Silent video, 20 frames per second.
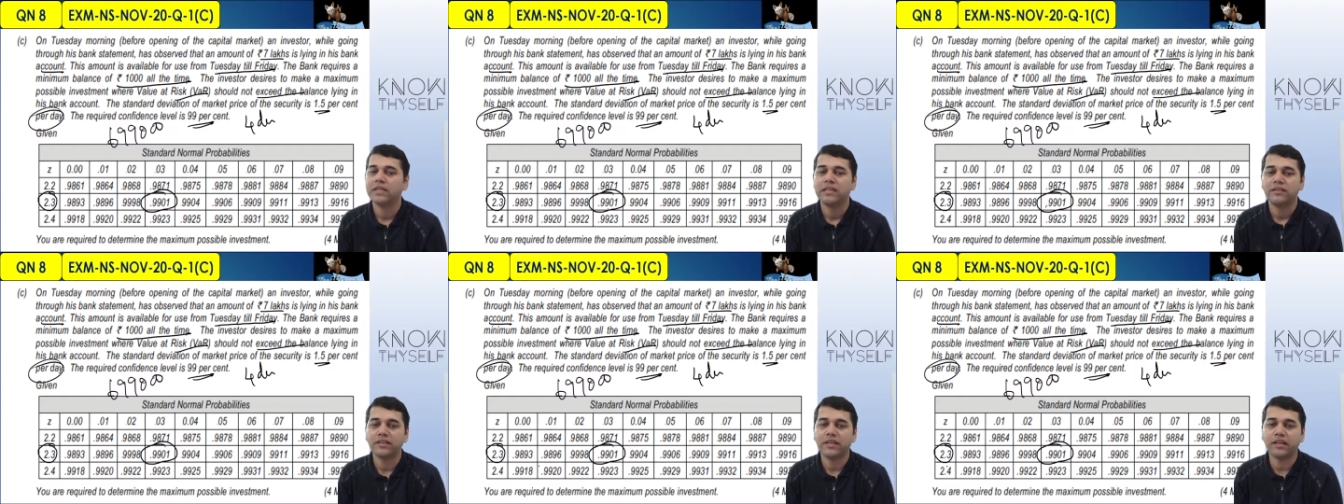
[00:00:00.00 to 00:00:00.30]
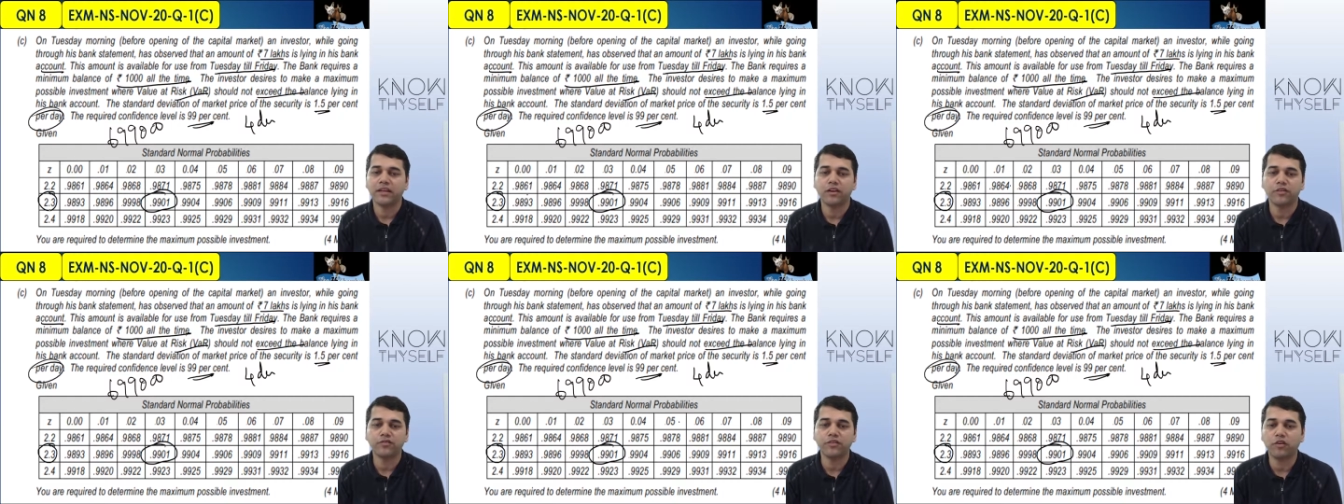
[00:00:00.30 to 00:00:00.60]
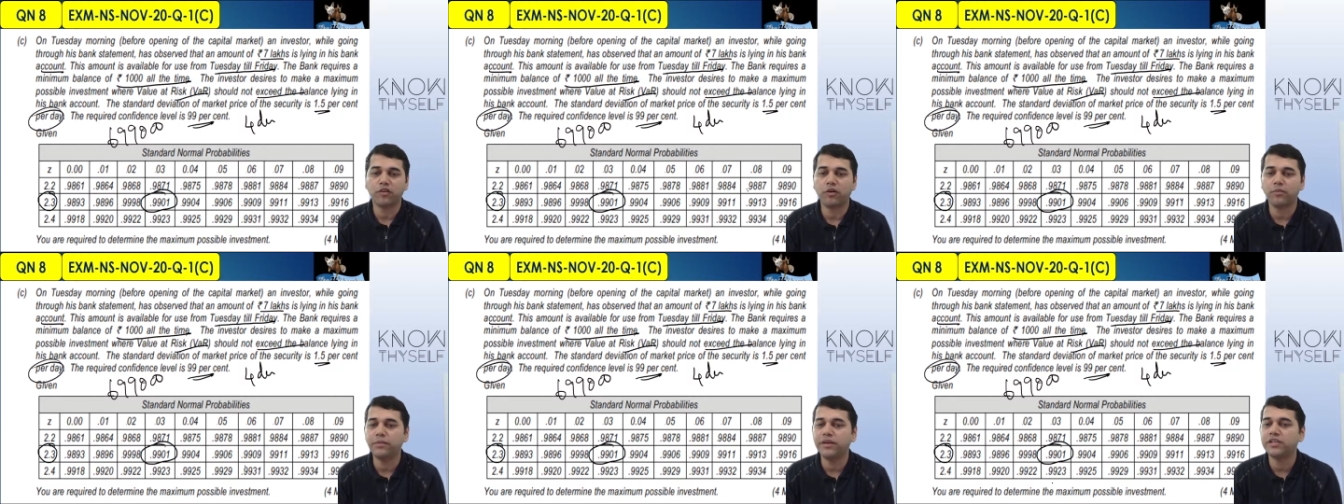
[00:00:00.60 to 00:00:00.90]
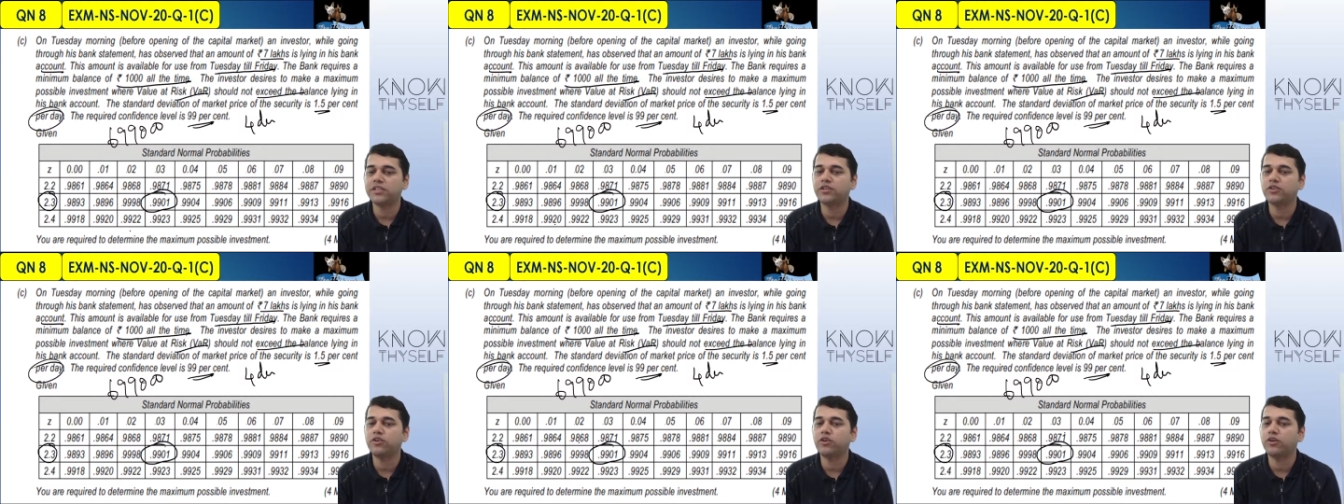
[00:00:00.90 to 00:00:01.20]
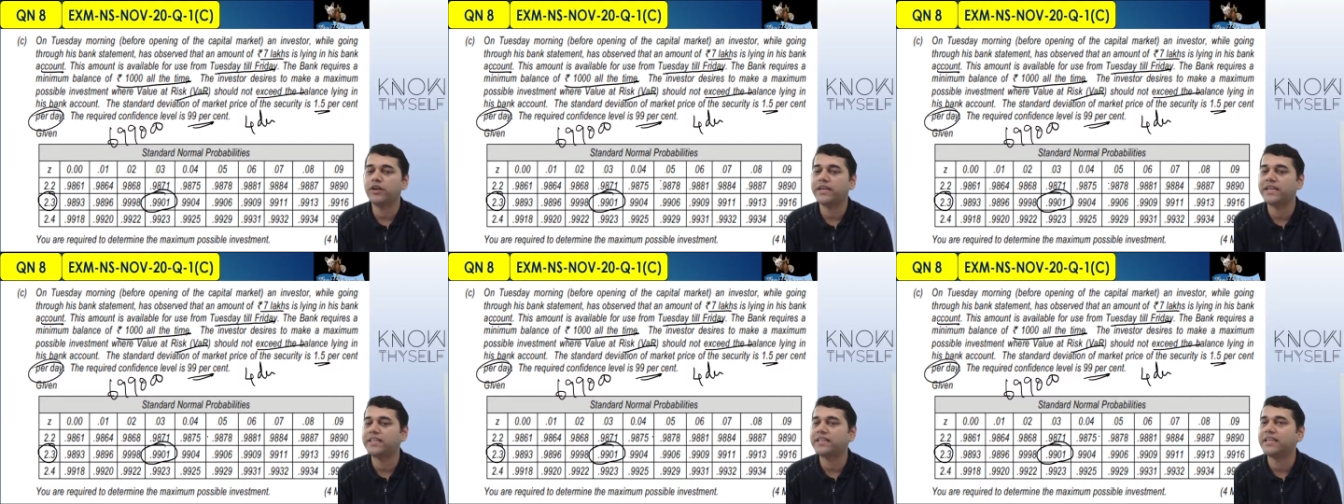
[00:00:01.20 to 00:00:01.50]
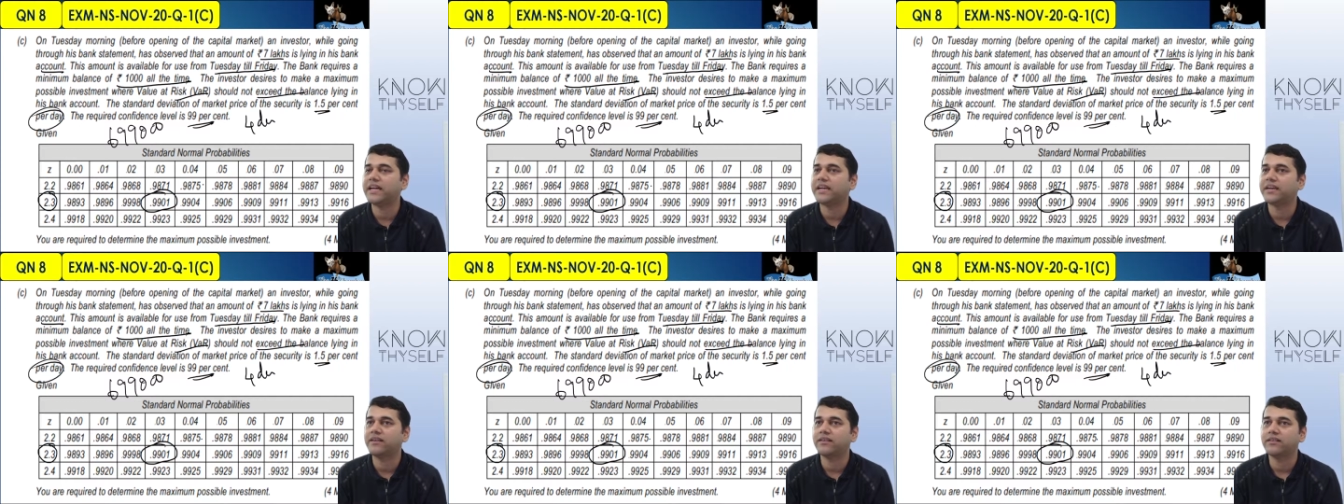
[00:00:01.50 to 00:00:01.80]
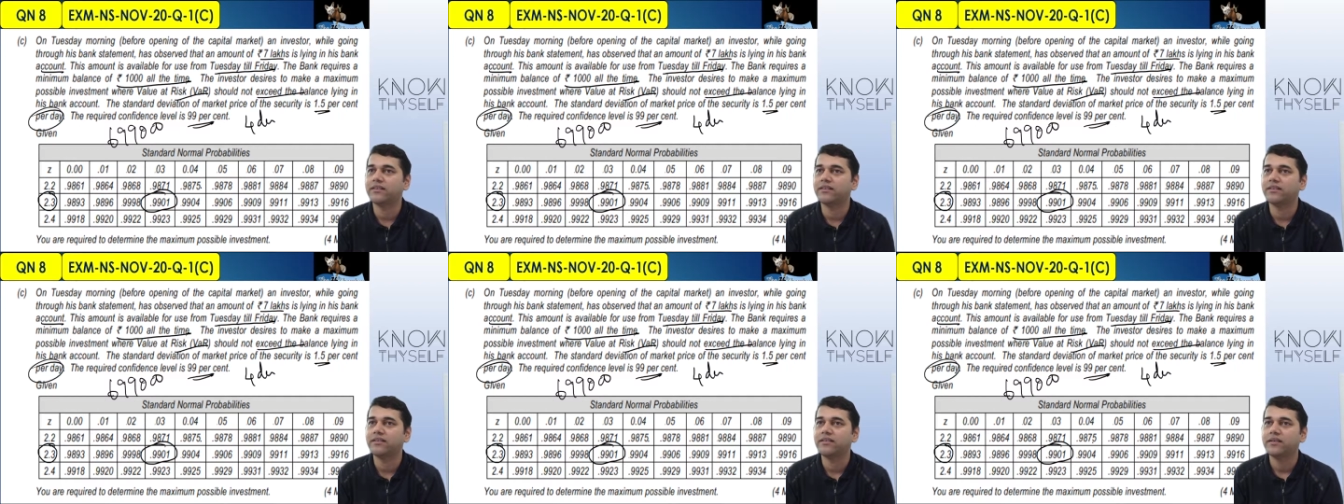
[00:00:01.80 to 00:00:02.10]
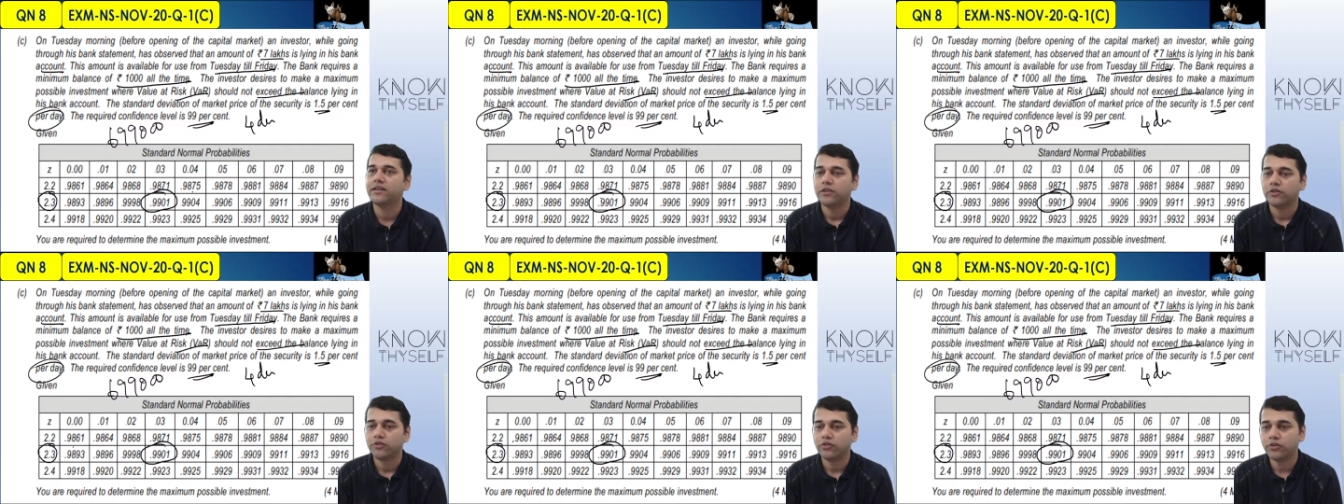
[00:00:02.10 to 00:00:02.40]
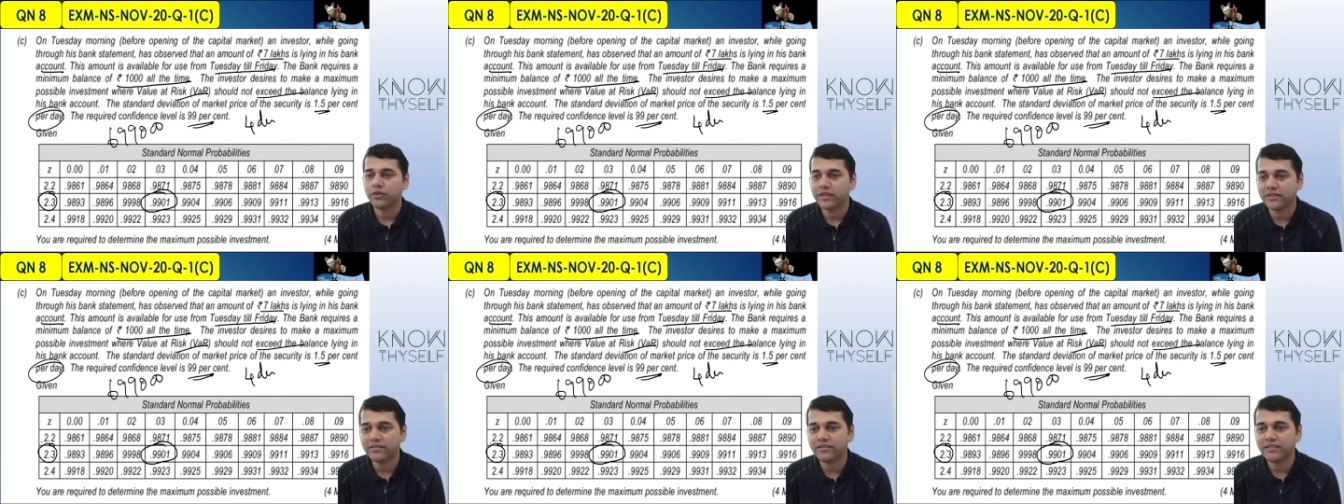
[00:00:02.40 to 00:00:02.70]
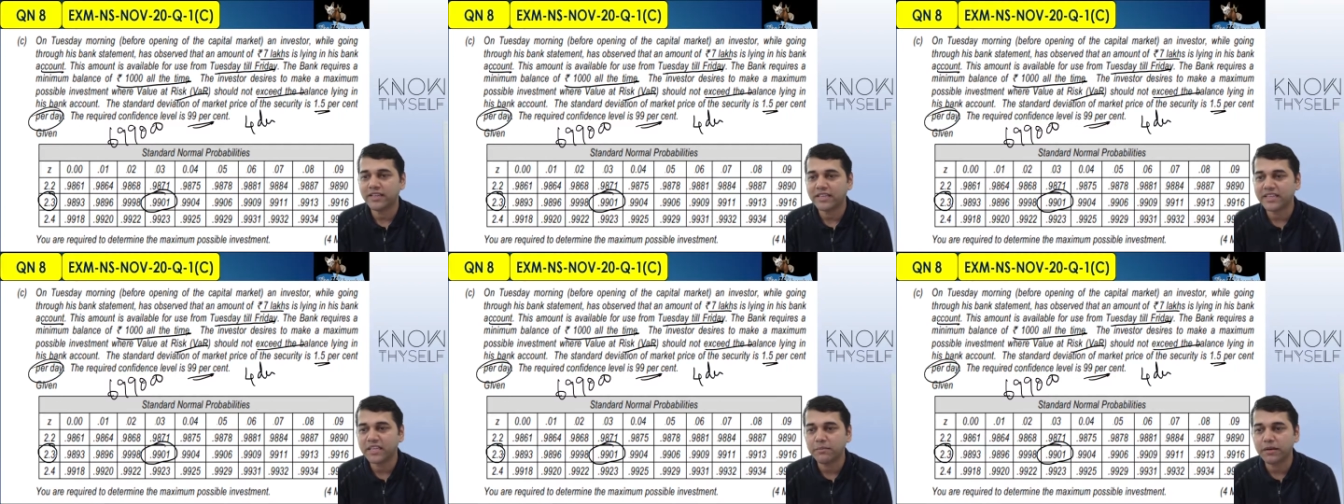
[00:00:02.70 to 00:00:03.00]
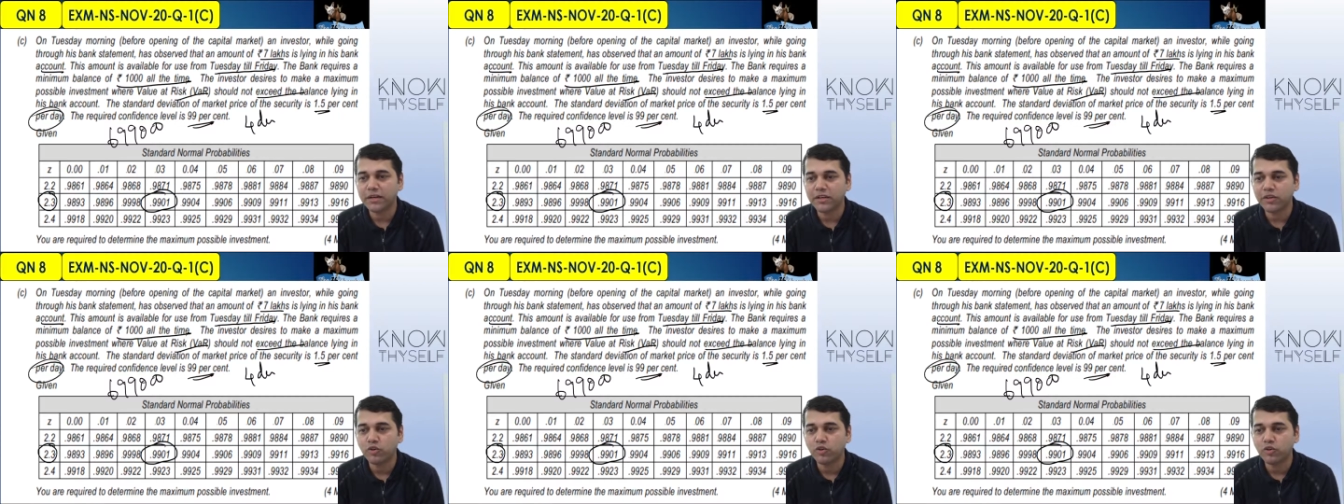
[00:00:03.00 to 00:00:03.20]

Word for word: none of the combination you are getting that so it is nothing but